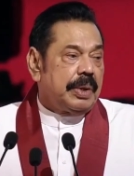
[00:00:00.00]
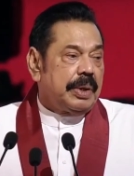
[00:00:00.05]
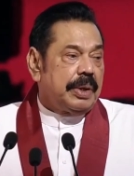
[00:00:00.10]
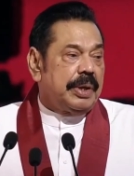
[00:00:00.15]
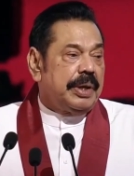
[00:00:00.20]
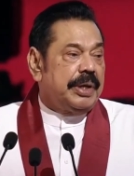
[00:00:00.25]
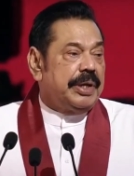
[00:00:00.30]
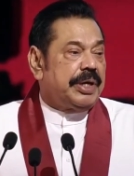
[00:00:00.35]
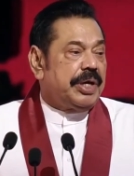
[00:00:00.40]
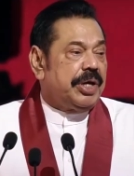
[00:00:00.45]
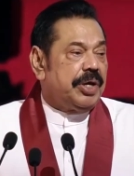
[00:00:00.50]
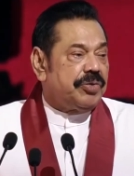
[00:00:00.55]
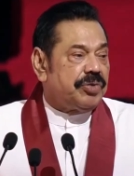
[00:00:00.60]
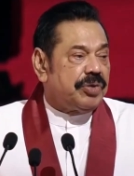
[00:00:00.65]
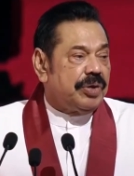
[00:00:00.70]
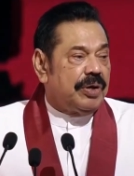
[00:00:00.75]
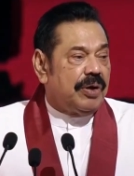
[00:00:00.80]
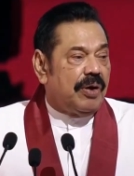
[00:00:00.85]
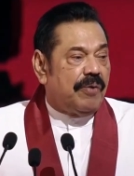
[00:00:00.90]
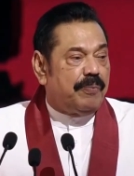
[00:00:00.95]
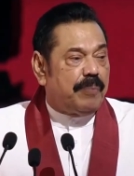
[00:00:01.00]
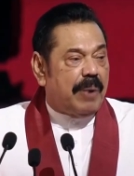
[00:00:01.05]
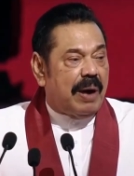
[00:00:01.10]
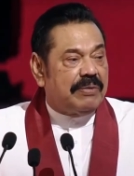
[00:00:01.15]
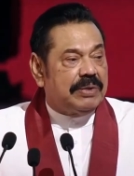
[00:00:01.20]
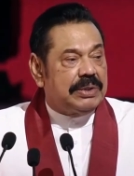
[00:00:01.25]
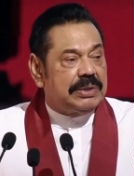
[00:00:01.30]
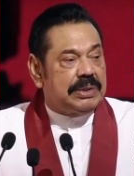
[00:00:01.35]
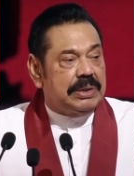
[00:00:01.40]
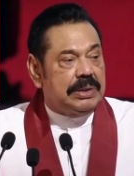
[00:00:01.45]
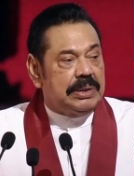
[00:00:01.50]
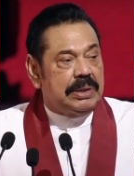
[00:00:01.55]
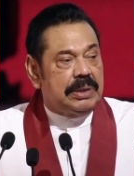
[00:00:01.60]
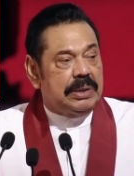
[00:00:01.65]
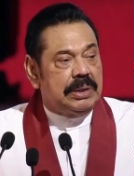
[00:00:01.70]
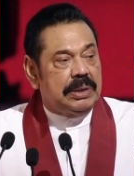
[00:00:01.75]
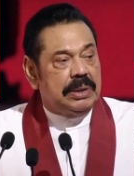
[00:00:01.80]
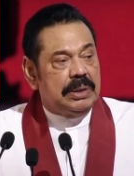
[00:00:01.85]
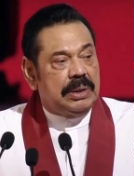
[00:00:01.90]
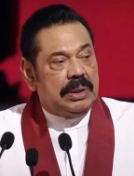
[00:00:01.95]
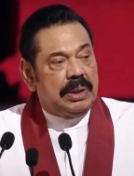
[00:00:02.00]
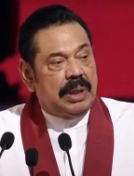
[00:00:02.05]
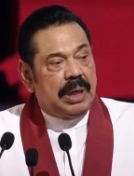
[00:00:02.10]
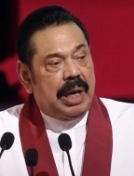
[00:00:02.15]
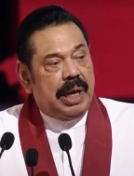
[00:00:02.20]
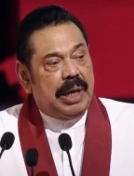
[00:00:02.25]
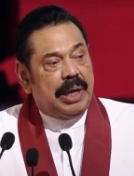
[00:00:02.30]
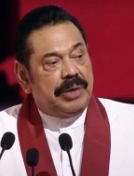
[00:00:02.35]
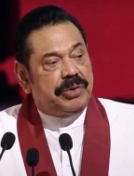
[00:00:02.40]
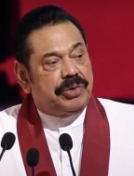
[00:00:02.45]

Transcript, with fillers: eradication of poverty and